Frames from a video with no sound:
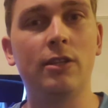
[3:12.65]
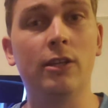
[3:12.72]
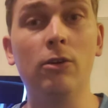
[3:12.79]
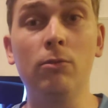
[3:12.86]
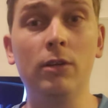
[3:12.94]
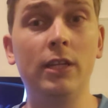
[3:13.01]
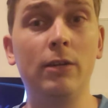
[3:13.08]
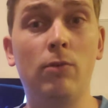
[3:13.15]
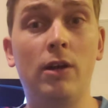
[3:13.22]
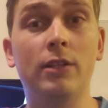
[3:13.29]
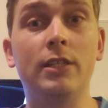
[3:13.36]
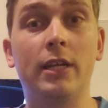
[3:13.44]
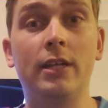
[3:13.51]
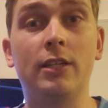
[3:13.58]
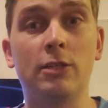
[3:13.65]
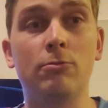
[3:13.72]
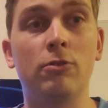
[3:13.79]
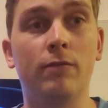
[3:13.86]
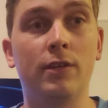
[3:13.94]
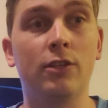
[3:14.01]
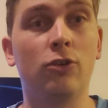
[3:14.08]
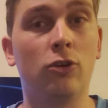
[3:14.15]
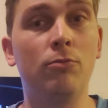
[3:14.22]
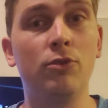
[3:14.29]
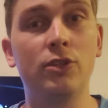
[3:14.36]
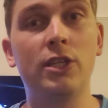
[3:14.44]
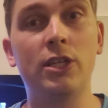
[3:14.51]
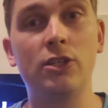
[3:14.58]
They're really well done in this movie. They're
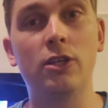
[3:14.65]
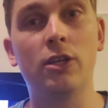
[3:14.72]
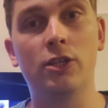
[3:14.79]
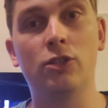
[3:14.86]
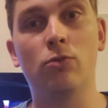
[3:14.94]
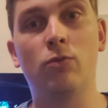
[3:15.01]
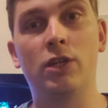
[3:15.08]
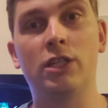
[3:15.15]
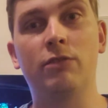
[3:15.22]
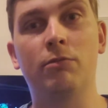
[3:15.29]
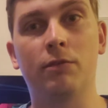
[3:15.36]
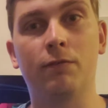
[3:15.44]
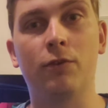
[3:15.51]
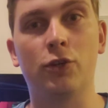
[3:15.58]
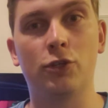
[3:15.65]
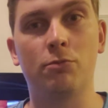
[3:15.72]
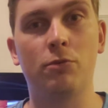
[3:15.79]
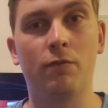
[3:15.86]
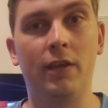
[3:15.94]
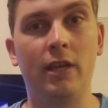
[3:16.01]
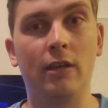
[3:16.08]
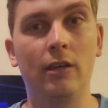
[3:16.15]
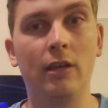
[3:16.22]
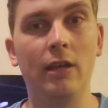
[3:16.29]
almost as good as the ones from the first movie.